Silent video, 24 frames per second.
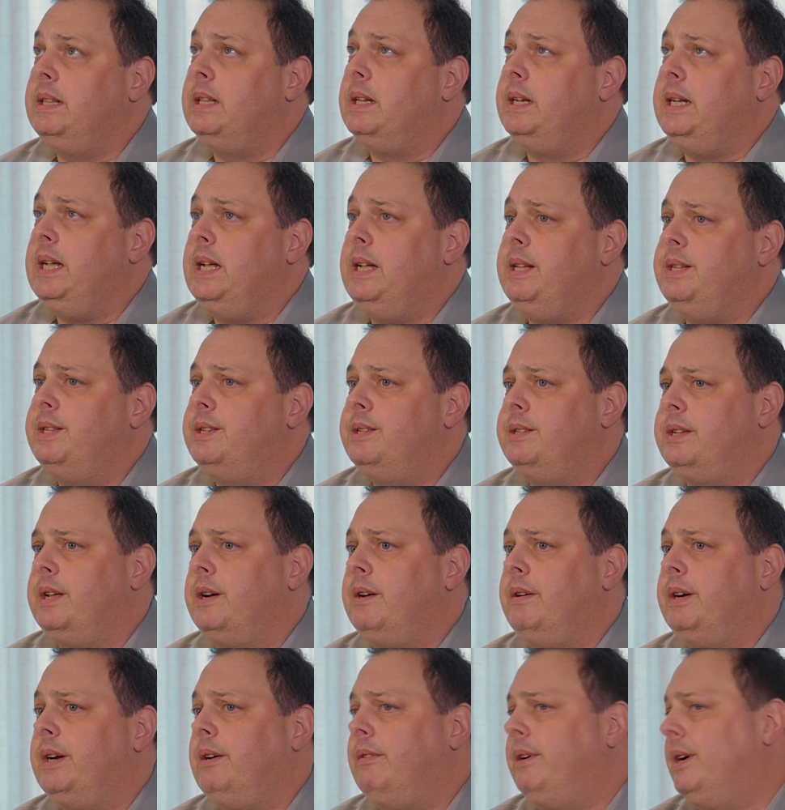the needs
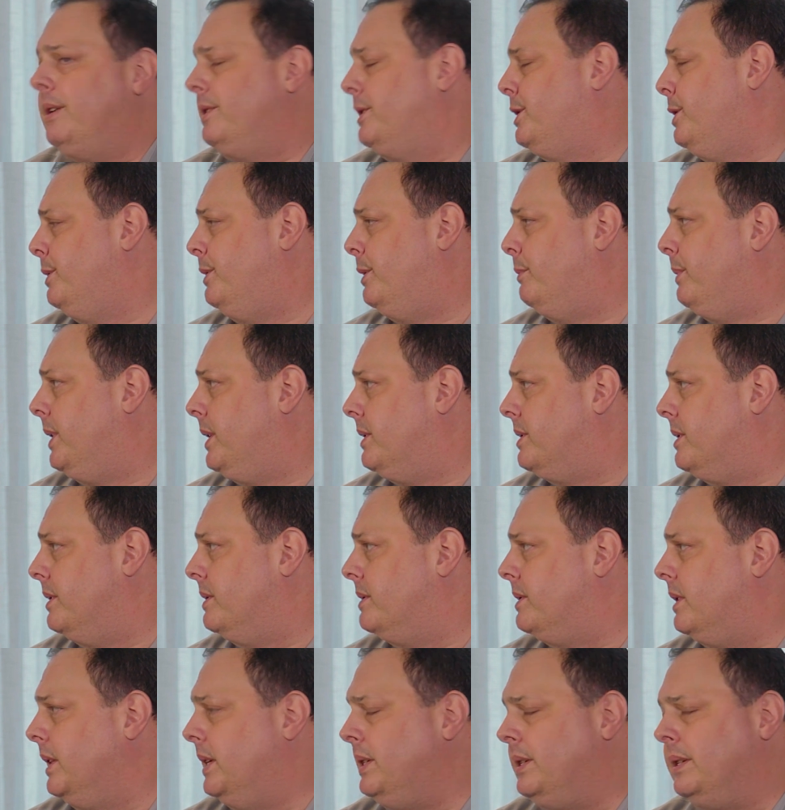centering around two
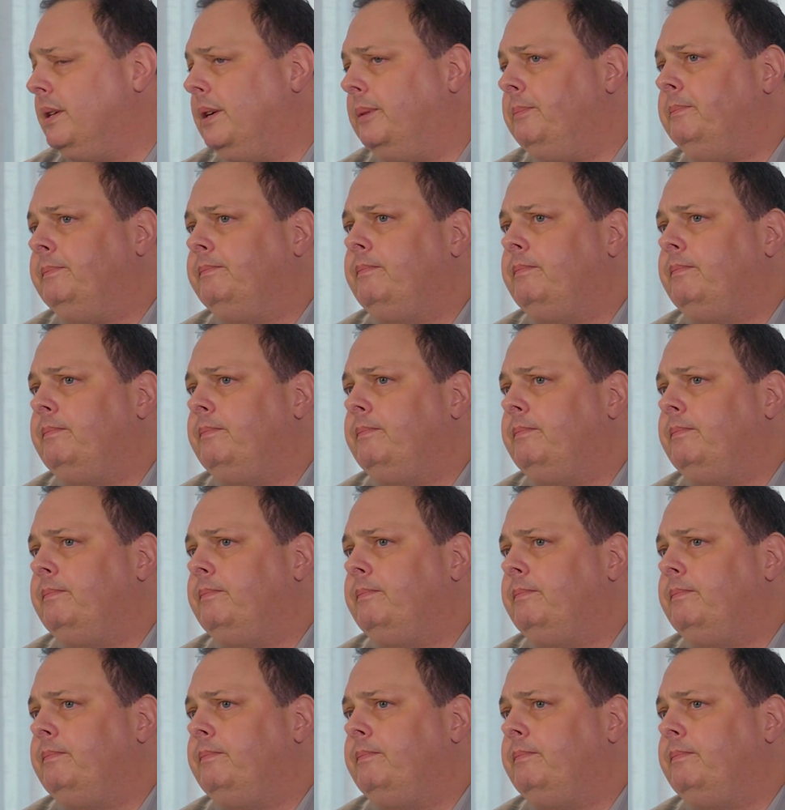dimensions, Lisa.